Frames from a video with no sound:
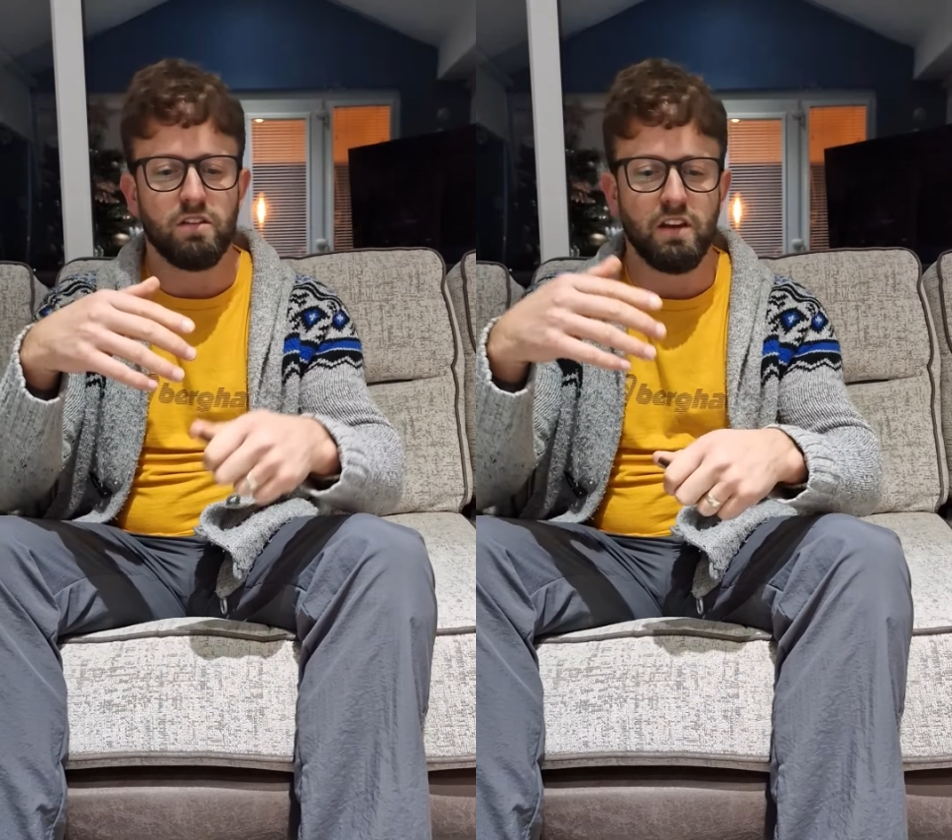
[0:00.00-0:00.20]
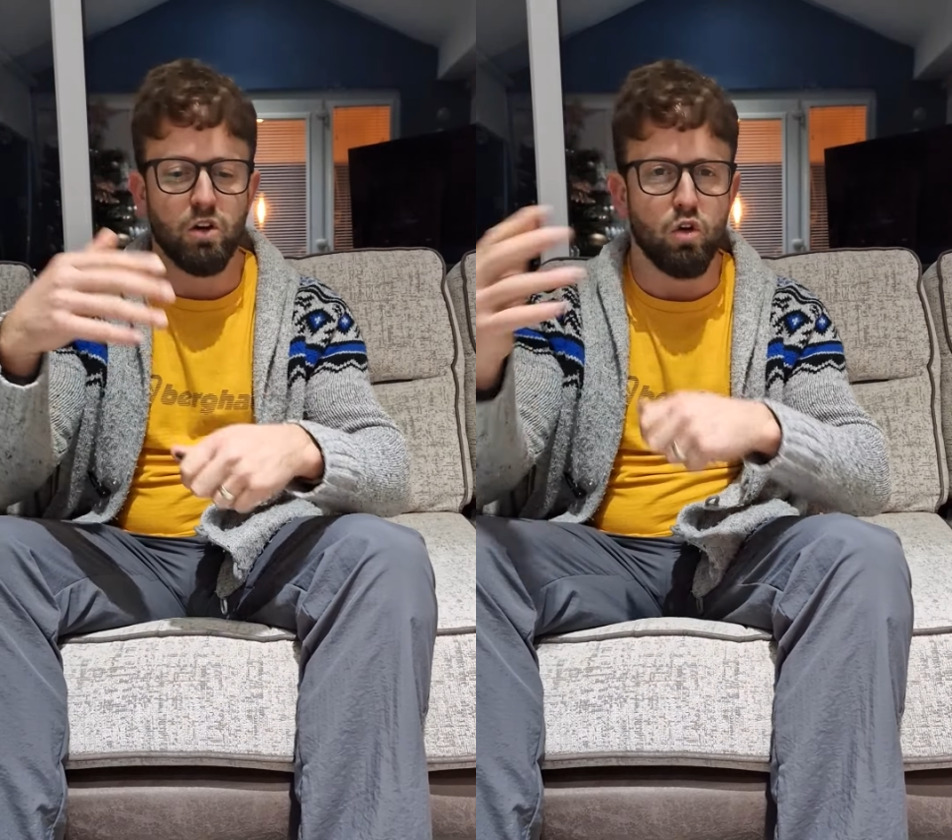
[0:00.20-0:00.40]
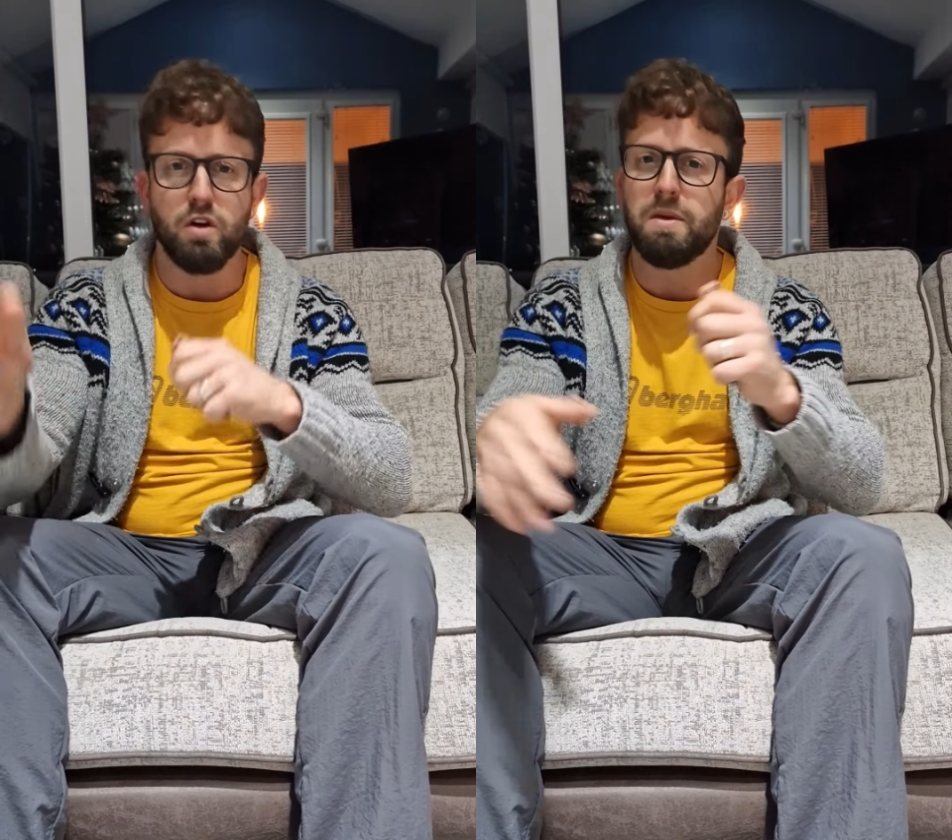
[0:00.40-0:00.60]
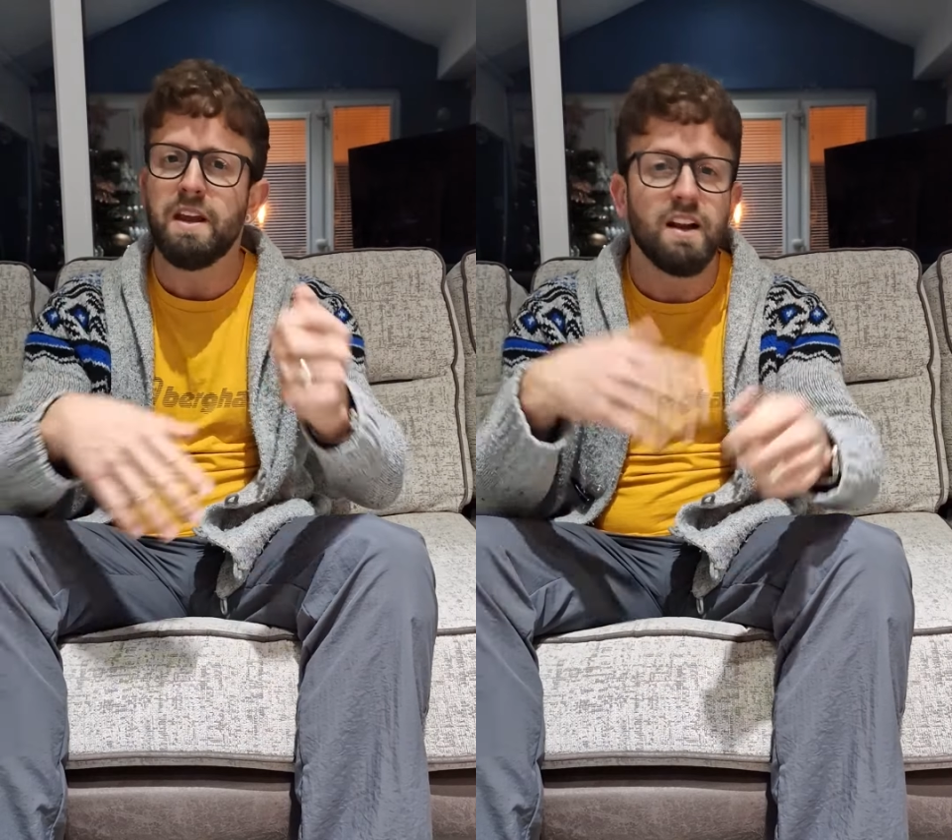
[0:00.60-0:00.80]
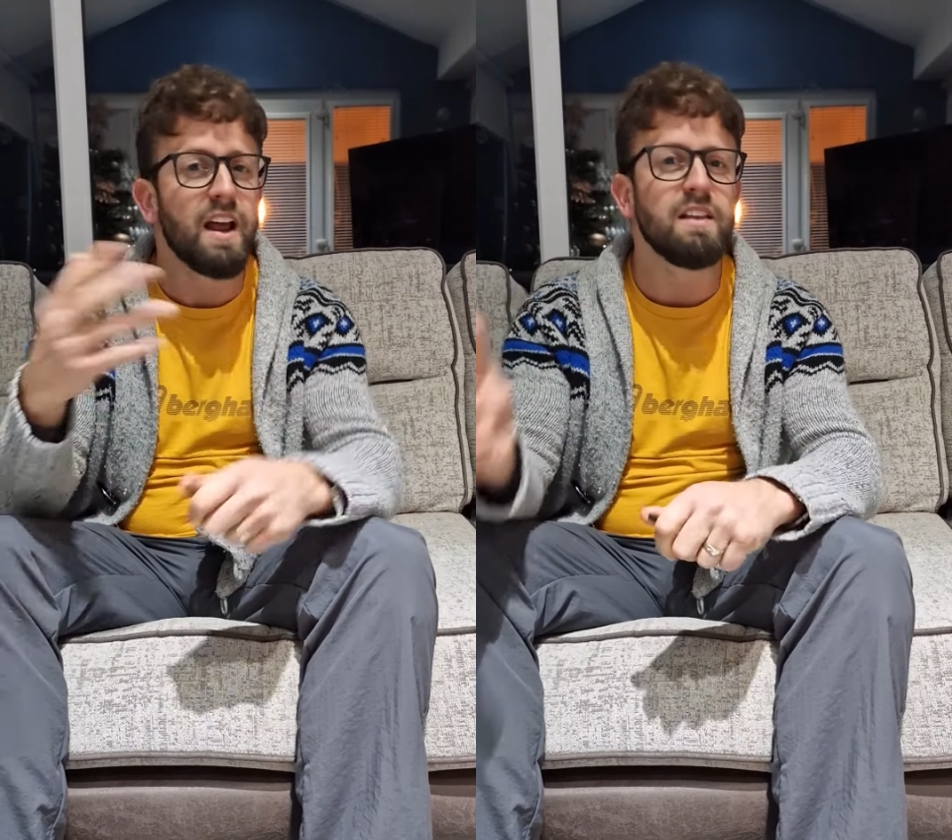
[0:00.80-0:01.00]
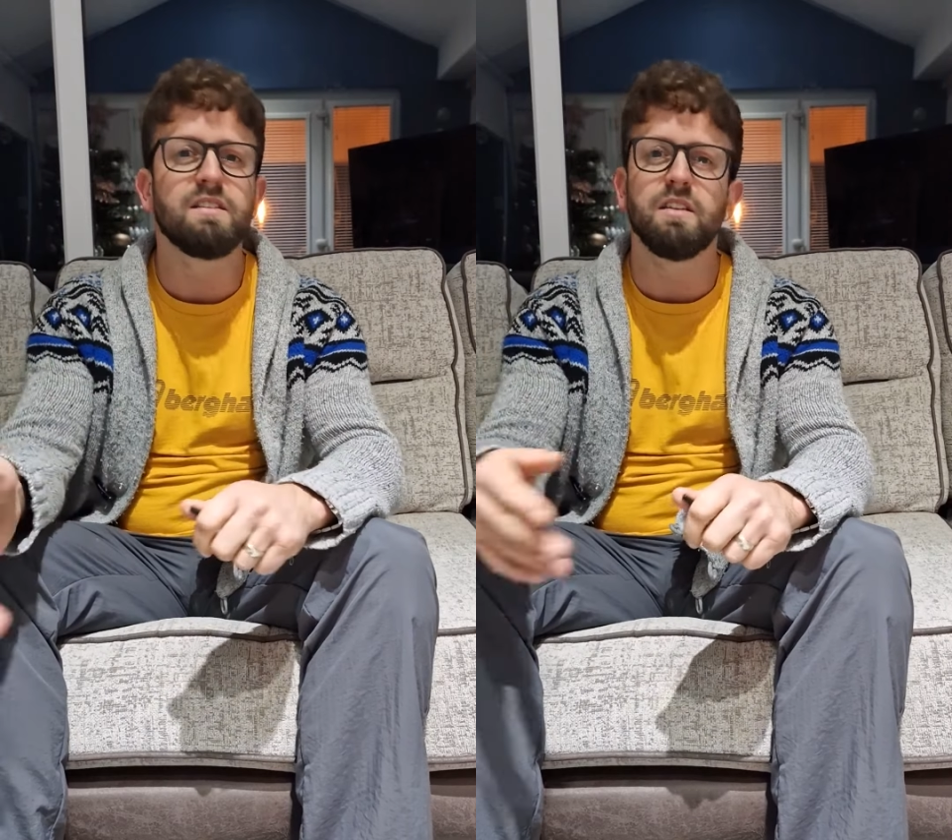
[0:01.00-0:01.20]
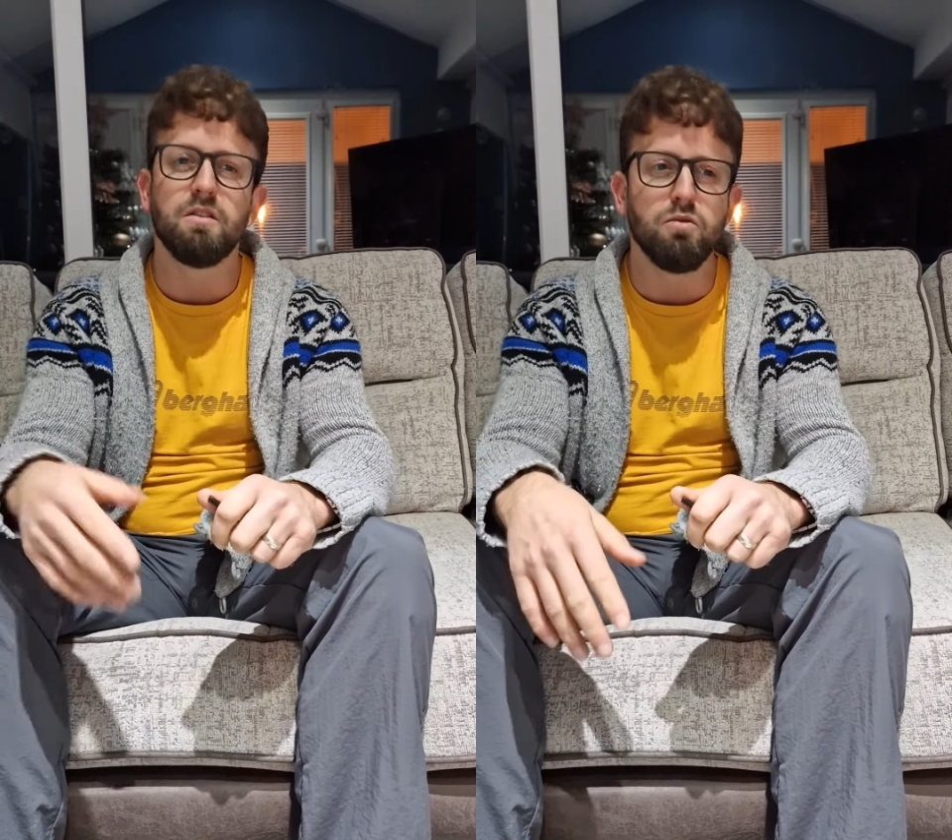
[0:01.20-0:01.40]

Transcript: he'd already been cleansing the